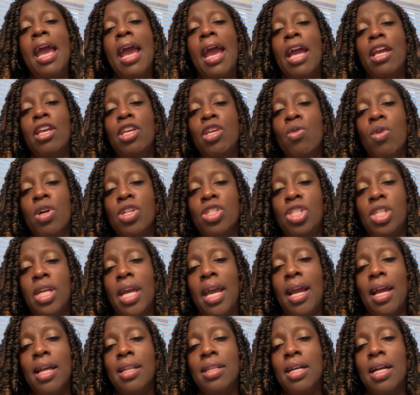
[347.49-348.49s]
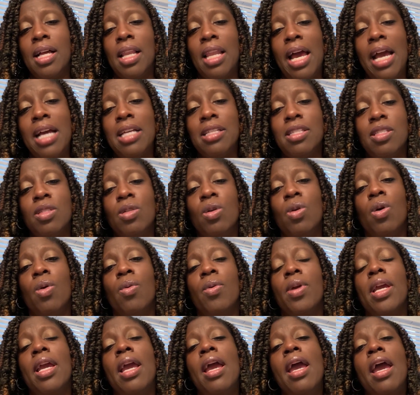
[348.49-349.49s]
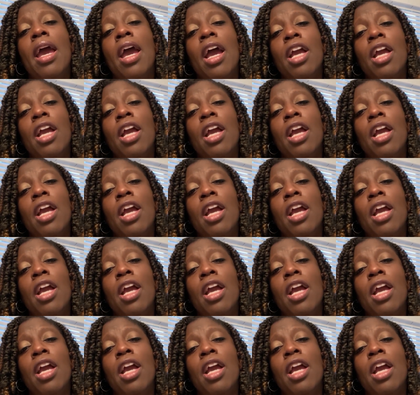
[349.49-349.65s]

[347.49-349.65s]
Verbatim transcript: and you you are checking the class story